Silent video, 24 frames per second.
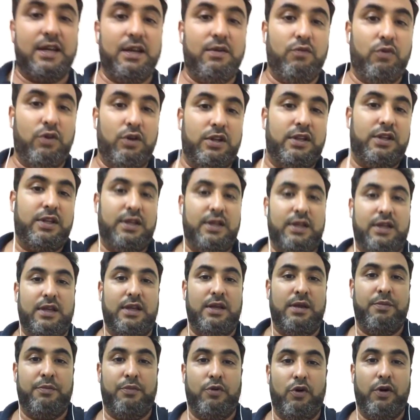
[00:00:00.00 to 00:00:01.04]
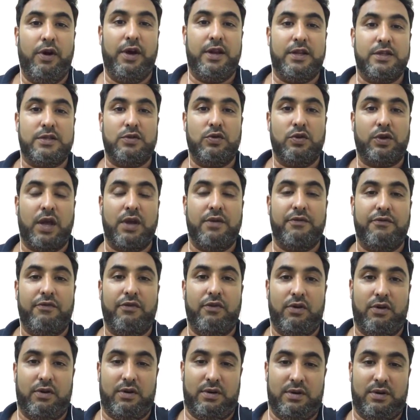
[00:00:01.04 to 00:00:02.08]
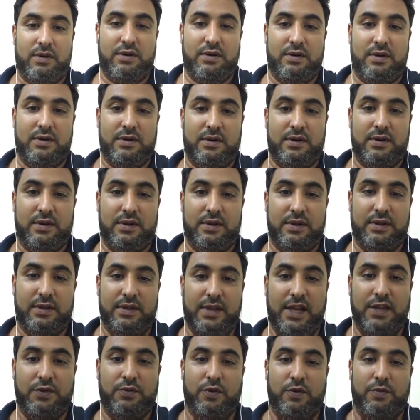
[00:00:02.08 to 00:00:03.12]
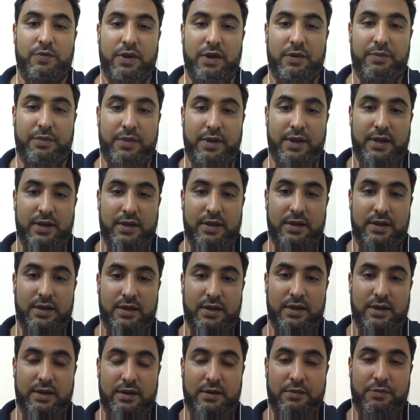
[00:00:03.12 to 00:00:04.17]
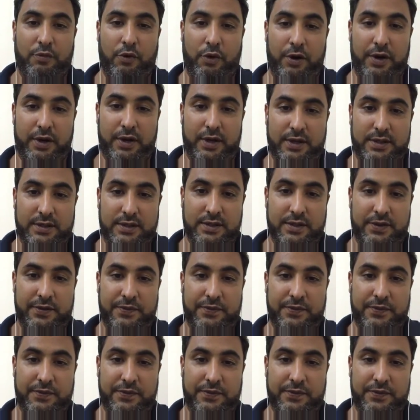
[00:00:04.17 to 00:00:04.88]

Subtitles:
what the employer is looking for? That's what my point is.